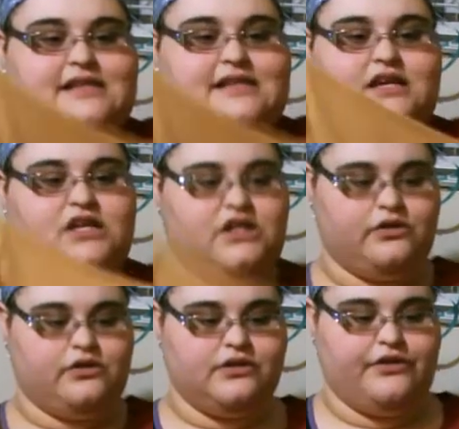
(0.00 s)
a
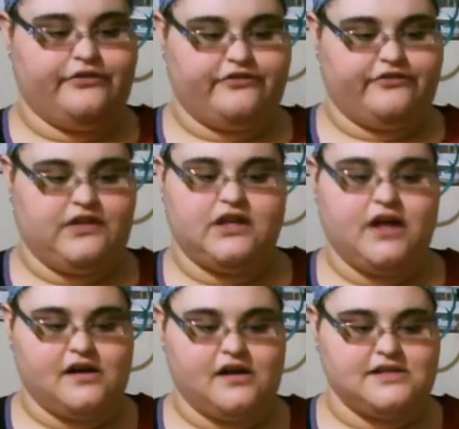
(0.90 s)
cute little V
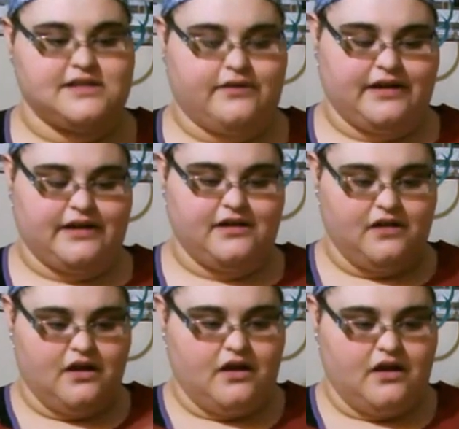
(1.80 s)
cut to it.
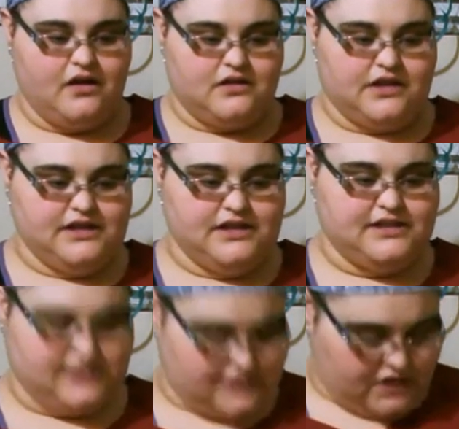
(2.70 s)

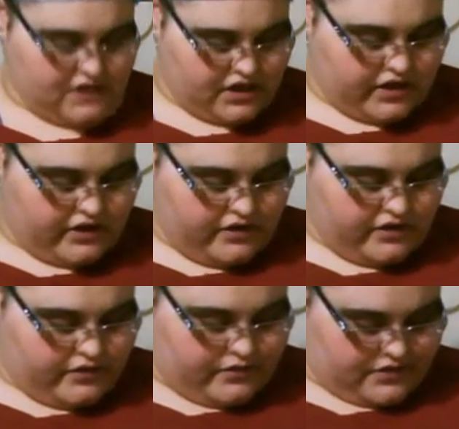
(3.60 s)
This is
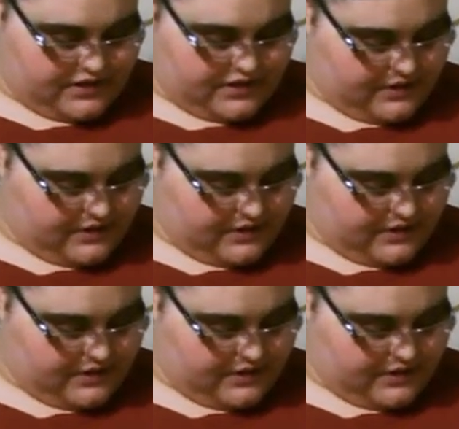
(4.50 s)
cute.